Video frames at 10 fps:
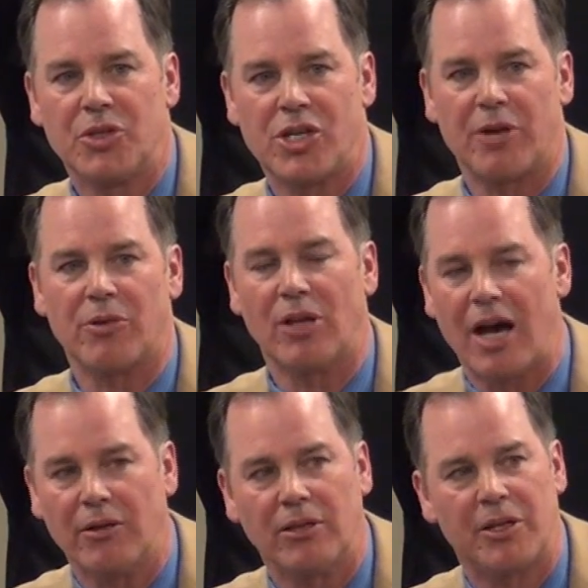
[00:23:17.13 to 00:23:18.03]
General
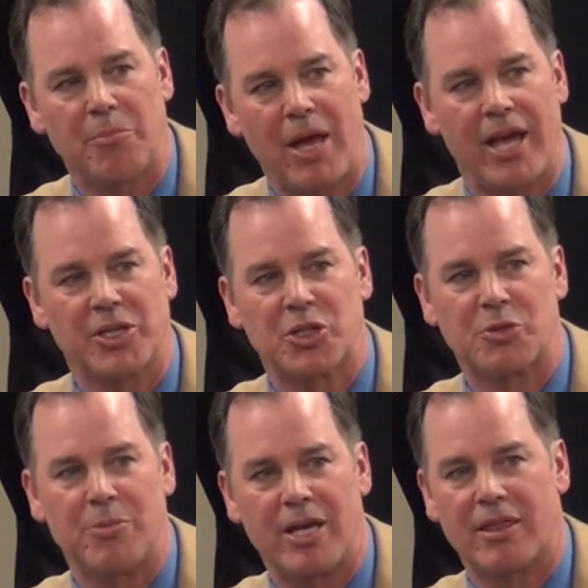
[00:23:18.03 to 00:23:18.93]
Howland Mad
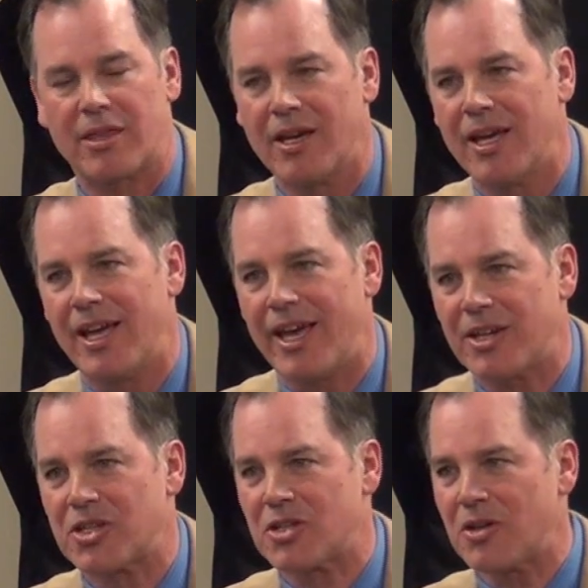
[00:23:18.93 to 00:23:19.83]
Smith
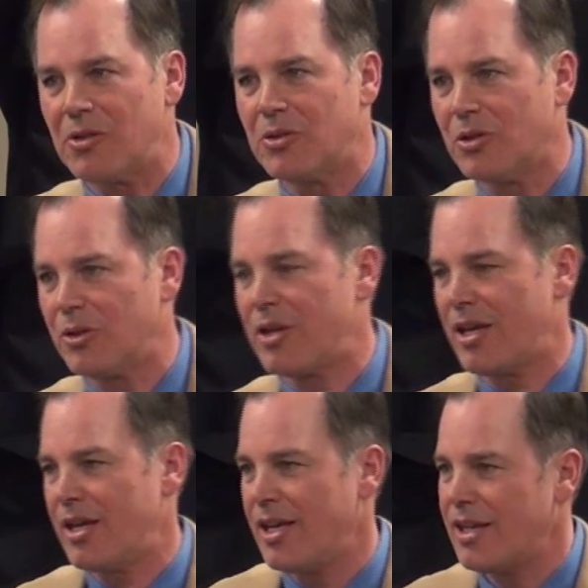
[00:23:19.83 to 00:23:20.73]

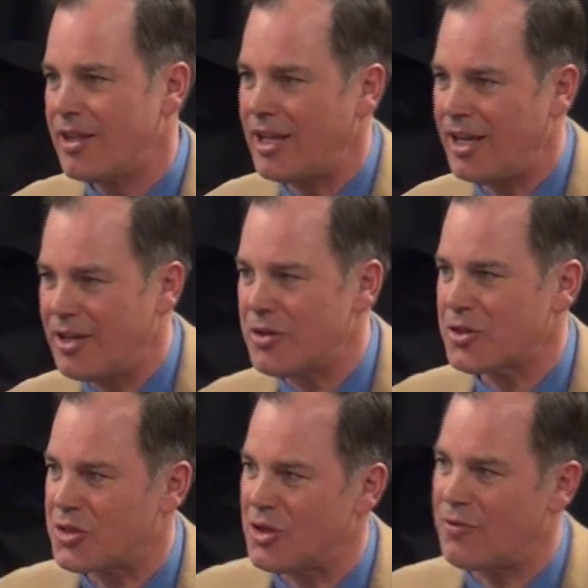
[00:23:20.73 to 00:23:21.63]
extolled the
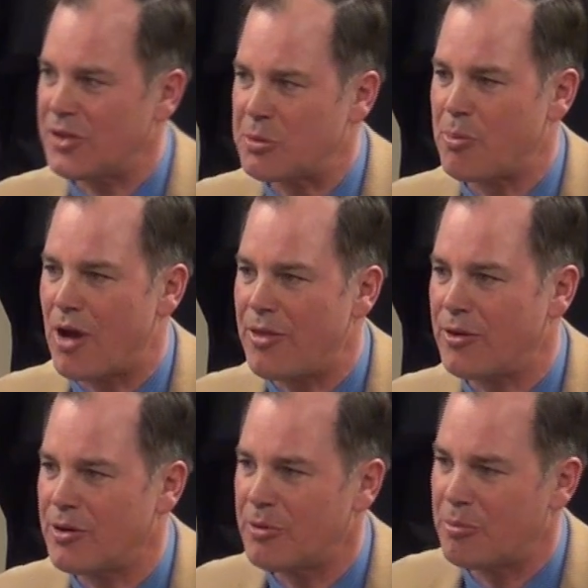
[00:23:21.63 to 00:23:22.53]
inter-service
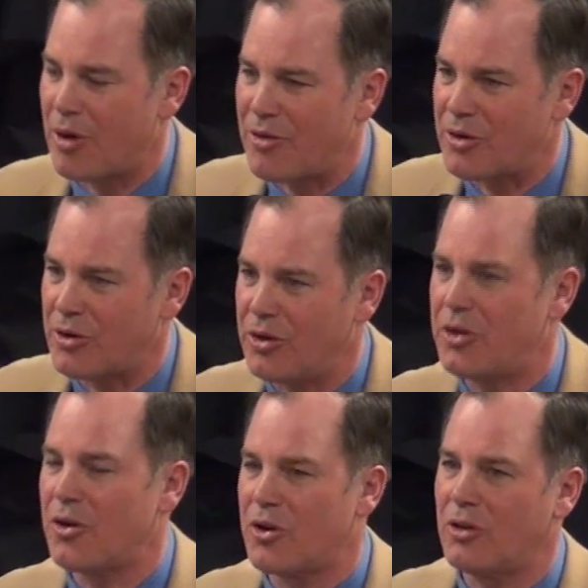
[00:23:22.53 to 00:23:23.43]

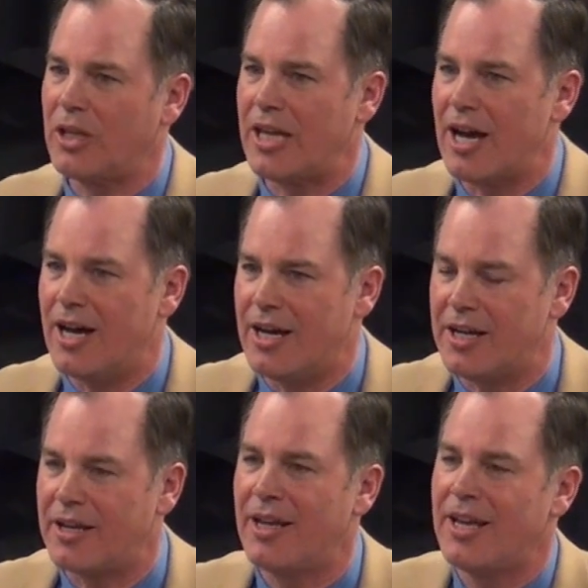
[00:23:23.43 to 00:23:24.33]
brotherhood early
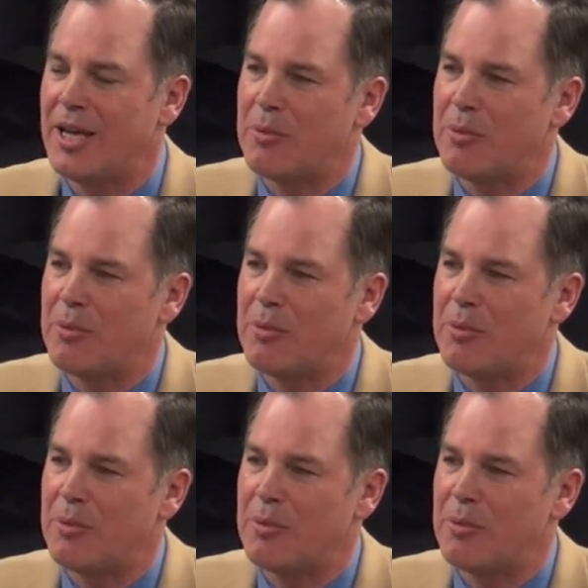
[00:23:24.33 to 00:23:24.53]
on,